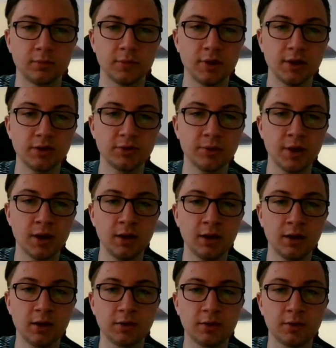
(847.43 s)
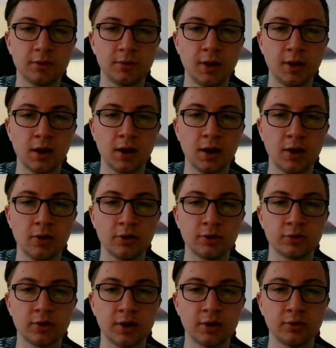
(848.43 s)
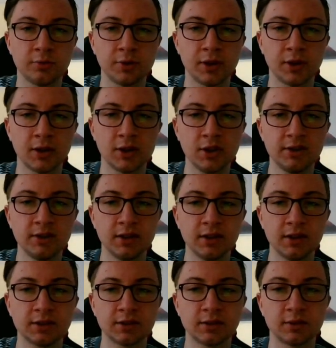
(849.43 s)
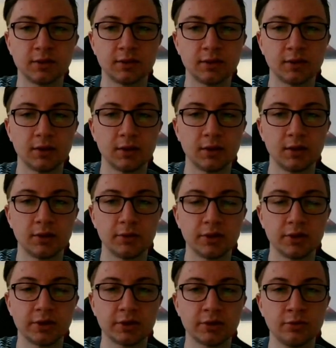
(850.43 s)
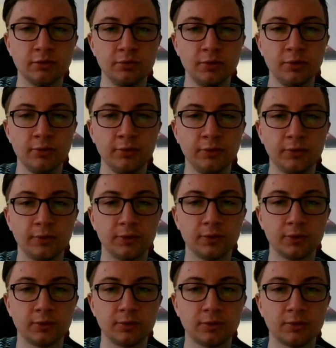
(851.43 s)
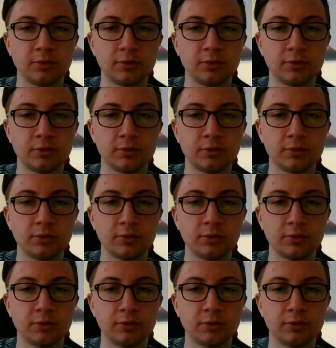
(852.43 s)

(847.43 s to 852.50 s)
That's why Wang Hao tried to play g6, which is a good move to